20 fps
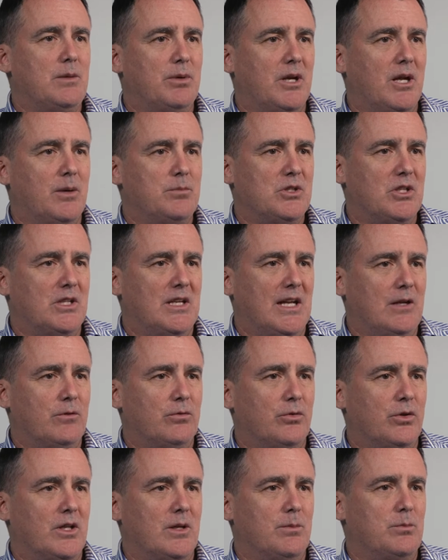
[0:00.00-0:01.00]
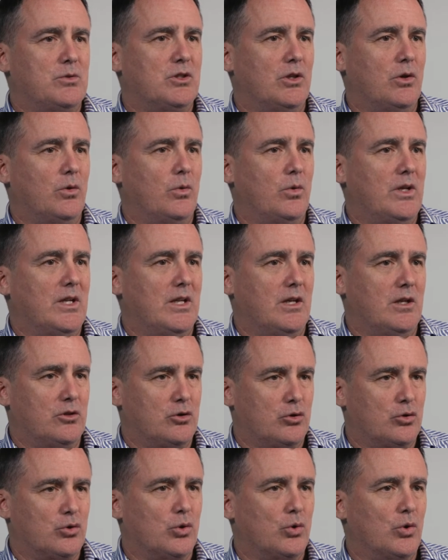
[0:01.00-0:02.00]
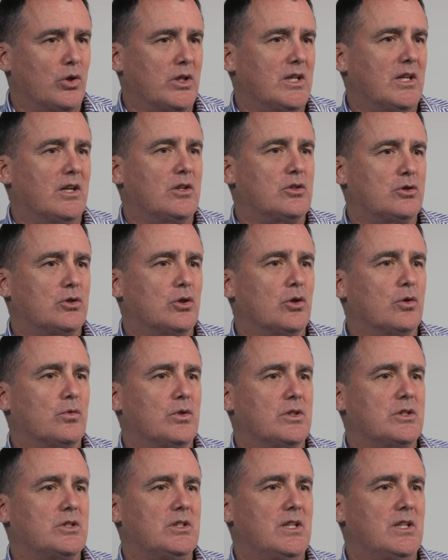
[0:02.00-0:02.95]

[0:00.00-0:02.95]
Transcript: it up to date for them. So it is truly a service